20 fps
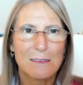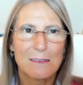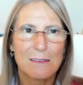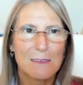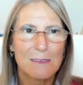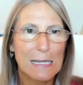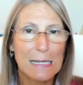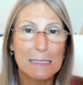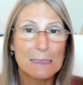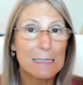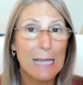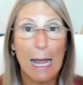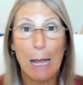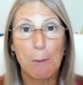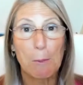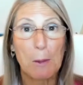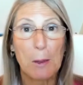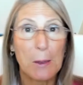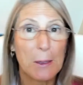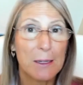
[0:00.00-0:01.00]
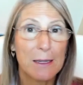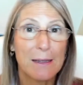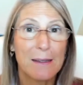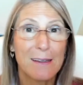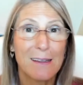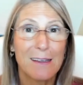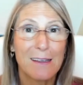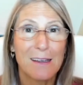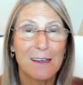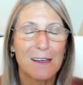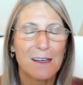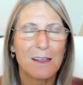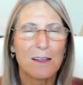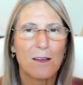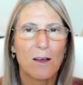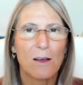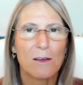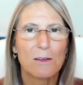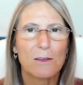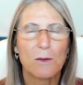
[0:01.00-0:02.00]
things happen
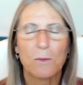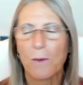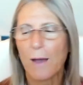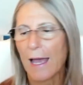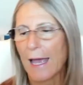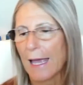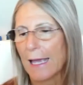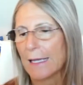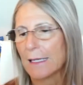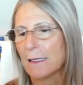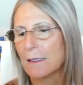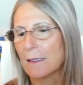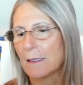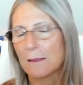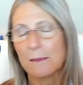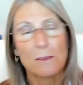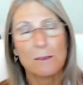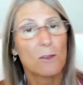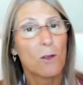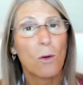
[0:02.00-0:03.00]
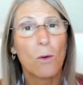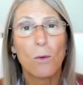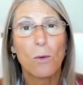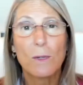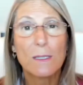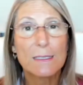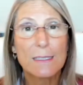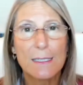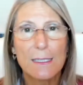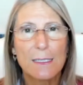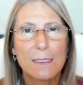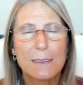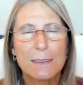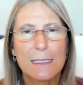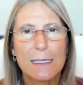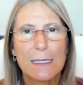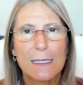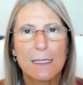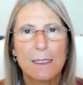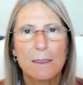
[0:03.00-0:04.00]
along the way, not always
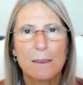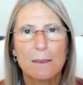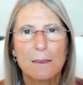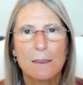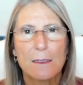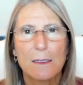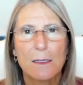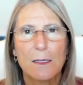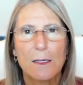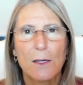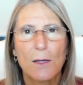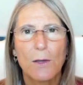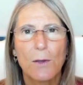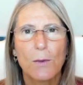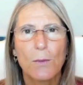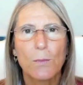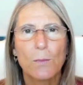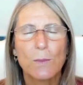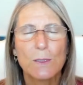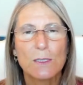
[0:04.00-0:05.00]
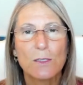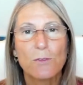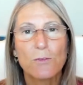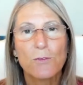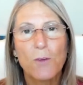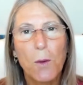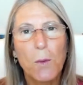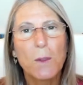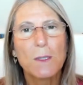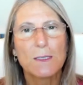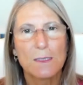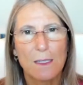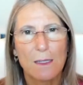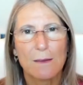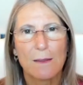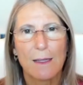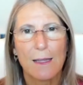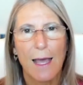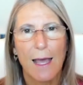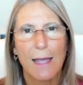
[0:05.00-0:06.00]
easy, but to focus on
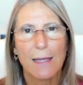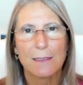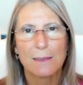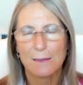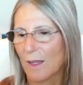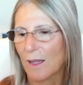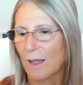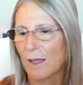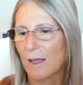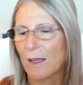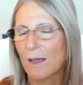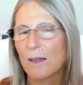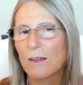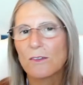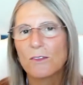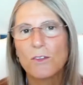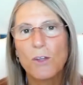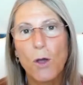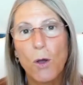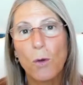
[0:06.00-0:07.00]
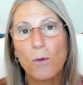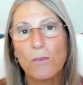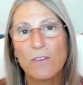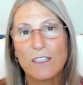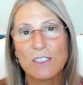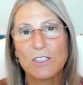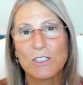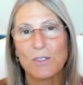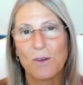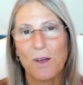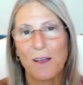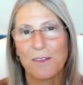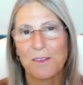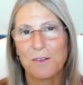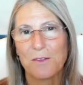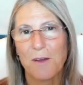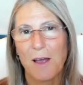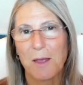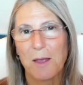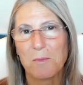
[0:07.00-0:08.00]
the light. Know that you're on
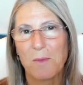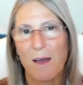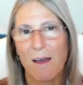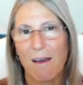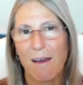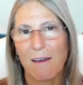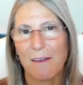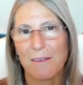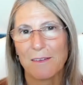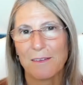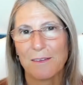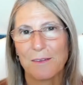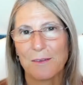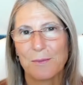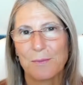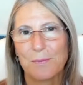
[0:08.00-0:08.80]
the right path.